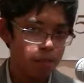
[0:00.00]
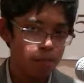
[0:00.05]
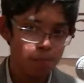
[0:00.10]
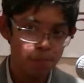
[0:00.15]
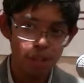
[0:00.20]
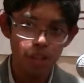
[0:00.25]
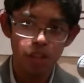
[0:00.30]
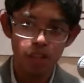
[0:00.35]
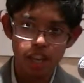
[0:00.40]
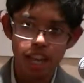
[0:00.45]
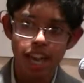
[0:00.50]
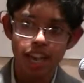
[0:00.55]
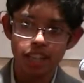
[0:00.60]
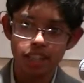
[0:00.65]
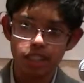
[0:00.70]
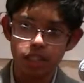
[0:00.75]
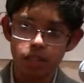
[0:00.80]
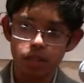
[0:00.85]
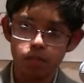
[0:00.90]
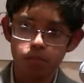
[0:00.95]
Bill
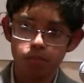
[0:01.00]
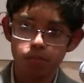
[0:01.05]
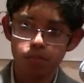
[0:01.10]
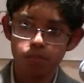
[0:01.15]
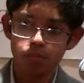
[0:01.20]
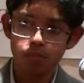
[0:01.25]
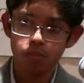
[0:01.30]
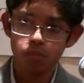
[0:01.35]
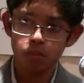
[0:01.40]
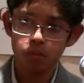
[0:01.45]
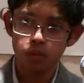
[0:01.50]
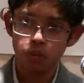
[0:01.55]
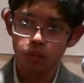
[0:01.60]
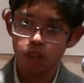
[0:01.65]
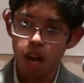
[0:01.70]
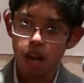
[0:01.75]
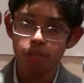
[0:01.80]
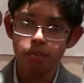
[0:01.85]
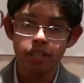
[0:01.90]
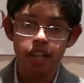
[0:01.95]
Gates
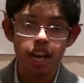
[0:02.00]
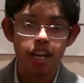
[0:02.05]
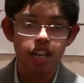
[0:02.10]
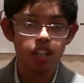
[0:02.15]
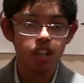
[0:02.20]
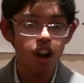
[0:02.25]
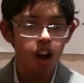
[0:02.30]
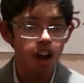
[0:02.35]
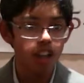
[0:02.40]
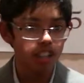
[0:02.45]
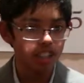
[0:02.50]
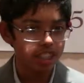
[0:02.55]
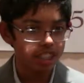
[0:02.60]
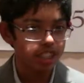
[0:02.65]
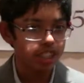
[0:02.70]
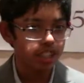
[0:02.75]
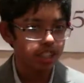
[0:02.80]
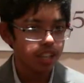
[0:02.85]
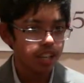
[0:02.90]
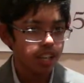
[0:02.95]
drops out of
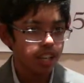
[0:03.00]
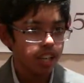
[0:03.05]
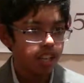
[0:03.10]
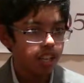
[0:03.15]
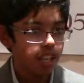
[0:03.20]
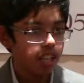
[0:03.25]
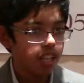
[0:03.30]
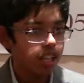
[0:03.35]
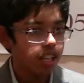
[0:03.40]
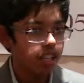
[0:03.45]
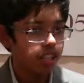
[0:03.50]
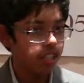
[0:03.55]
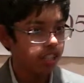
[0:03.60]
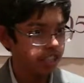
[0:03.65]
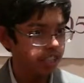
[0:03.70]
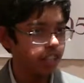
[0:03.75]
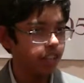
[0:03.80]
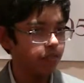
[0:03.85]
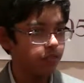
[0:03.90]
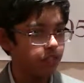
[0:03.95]
college.
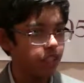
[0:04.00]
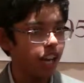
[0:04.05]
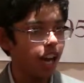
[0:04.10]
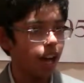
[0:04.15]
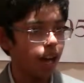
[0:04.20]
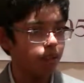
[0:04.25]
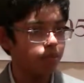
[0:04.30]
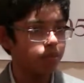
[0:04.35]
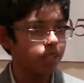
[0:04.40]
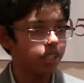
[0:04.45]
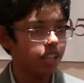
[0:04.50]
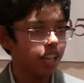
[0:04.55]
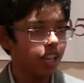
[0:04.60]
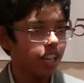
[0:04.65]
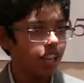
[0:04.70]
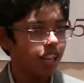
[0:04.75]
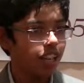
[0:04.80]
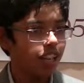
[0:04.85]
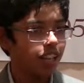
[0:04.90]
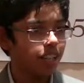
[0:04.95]
Steve Jobs
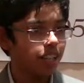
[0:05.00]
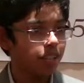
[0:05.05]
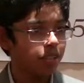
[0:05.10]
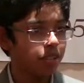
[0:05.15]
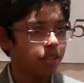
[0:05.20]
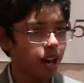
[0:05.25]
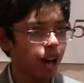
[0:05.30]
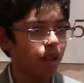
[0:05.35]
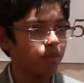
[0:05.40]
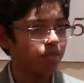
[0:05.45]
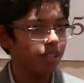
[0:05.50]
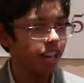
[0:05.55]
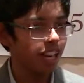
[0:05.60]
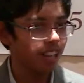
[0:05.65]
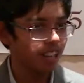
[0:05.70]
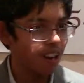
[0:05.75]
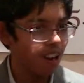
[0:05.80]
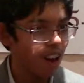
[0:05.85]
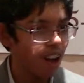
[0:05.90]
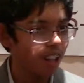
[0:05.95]
drops out
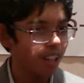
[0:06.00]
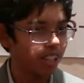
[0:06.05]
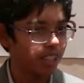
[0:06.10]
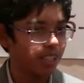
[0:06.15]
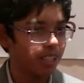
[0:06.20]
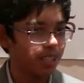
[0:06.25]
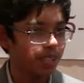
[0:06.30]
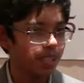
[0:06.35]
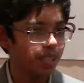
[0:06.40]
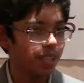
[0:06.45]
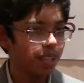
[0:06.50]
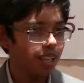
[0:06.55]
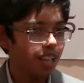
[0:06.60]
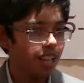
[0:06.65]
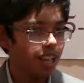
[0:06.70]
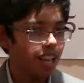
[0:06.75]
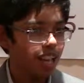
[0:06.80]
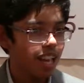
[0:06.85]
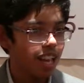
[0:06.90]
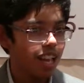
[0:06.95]
of college.
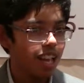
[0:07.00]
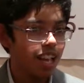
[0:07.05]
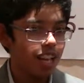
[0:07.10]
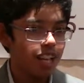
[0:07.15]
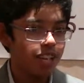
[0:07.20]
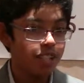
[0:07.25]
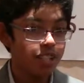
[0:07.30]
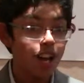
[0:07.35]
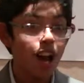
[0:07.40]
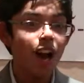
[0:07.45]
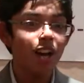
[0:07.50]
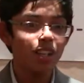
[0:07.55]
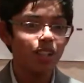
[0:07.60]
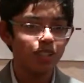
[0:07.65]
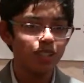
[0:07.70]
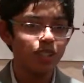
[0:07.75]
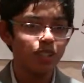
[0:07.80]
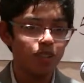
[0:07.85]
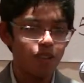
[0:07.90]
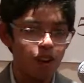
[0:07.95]

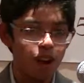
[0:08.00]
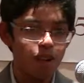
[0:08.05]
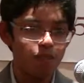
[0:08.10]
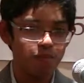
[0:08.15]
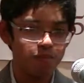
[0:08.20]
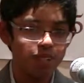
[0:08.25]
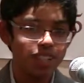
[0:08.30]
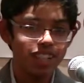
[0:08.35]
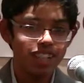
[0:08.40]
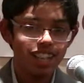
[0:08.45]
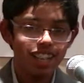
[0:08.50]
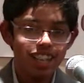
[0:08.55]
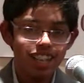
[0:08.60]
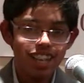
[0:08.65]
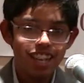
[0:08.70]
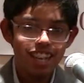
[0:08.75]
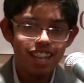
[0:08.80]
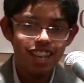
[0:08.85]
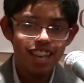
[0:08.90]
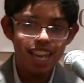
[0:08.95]
Donald Trump
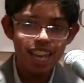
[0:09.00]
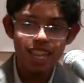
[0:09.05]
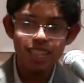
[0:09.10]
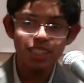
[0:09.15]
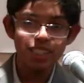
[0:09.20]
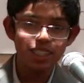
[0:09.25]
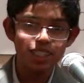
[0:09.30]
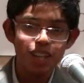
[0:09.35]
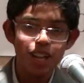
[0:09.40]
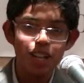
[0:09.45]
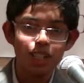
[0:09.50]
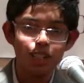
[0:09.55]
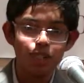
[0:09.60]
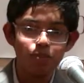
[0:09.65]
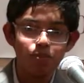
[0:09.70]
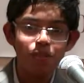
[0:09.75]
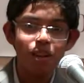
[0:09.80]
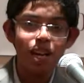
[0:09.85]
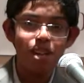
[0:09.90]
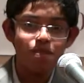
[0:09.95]

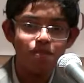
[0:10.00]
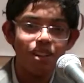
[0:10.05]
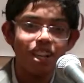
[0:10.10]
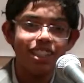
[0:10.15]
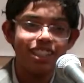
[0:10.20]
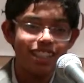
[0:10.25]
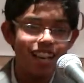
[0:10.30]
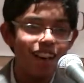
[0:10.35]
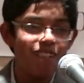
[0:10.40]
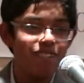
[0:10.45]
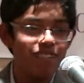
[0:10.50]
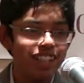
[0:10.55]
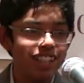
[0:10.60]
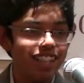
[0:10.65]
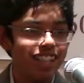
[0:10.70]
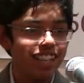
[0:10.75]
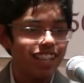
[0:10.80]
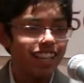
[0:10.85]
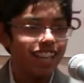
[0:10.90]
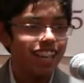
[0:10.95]
insults pretty much
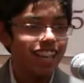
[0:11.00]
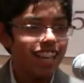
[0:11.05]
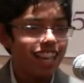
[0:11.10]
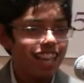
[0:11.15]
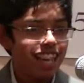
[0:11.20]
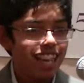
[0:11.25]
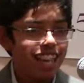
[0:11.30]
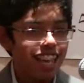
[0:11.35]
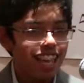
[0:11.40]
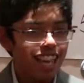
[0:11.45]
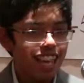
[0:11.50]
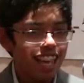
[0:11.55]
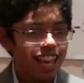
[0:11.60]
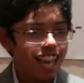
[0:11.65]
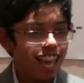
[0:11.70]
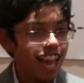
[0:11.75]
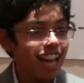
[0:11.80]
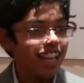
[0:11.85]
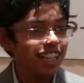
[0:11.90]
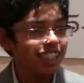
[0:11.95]
everything
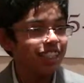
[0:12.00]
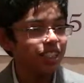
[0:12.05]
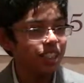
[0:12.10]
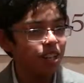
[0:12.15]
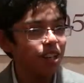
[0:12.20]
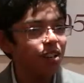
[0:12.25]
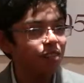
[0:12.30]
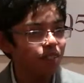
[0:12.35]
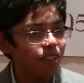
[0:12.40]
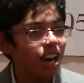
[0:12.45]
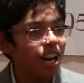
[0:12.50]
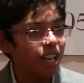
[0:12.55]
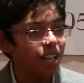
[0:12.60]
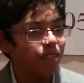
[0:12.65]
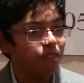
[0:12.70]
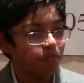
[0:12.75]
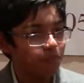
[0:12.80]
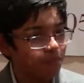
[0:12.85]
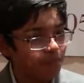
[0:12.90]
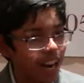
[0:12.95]
and is still
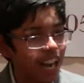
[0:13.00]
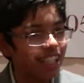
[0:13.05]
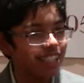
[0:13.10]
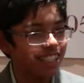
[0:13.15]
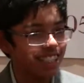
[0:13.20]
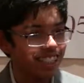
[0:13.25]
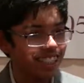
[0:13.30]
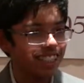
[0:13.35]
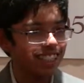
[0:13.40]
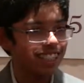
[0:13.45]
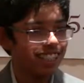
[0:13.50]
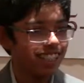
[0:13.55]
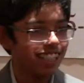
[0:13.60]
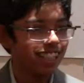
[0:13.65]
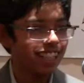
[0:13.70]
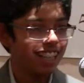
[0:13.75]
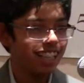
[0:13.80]
running for president.